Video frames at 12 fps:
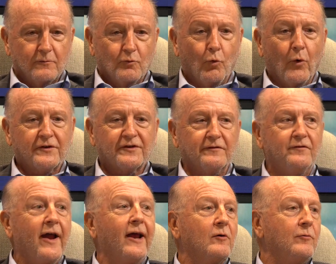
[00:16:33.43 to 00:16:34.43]
what's
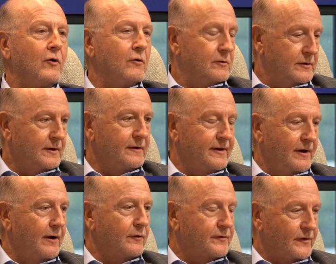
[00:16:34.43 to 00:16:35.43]
available in the
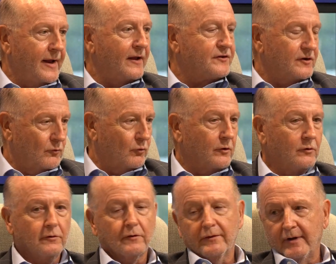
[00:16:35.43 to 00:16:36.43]
auto financing
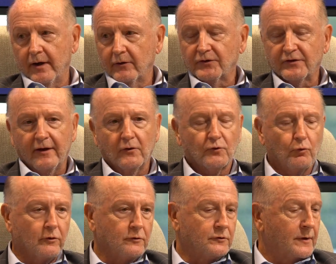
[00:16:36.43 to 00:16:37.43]
world or the auto sales
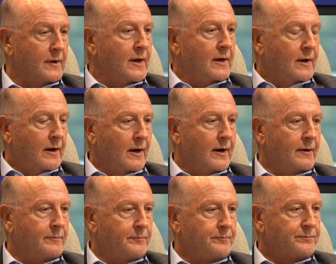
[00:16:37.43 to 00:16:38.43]
world
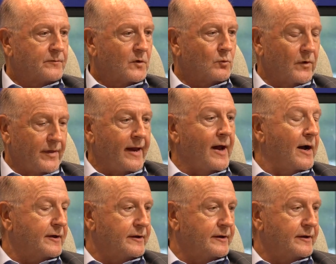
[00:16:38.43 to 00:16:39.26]
with AI